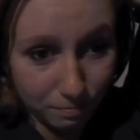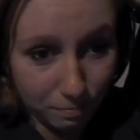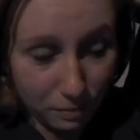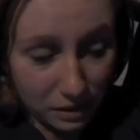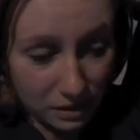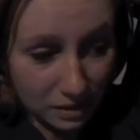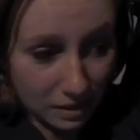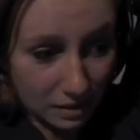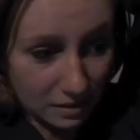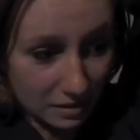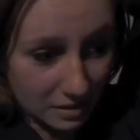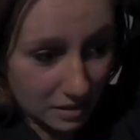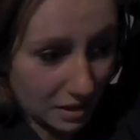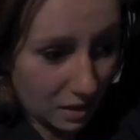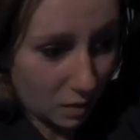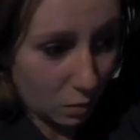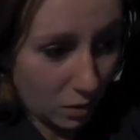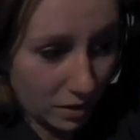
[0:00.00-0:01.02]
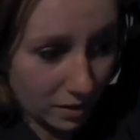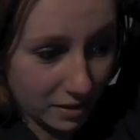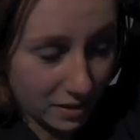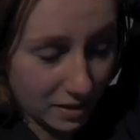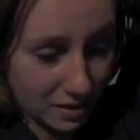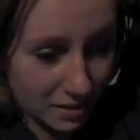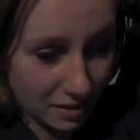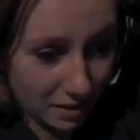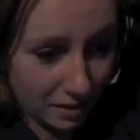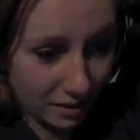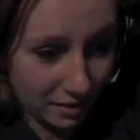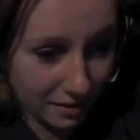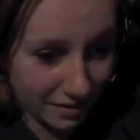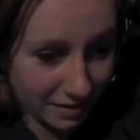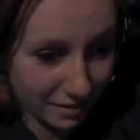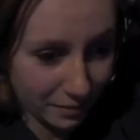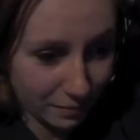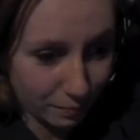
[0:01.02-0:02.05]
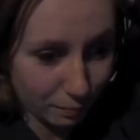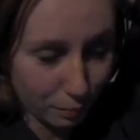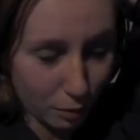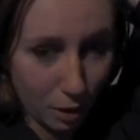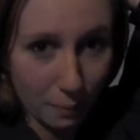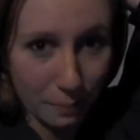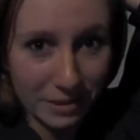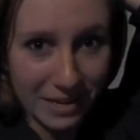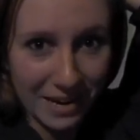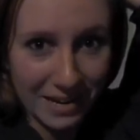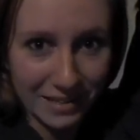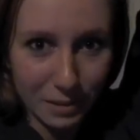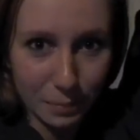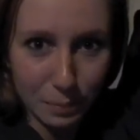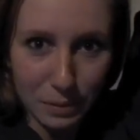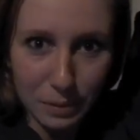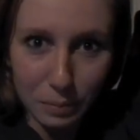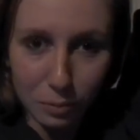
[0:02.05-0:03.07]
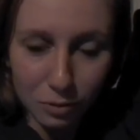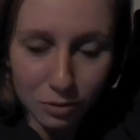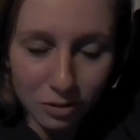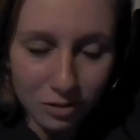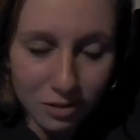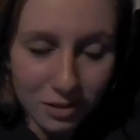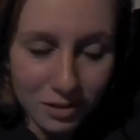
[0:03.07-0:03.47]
Because they wanted to propaganda people.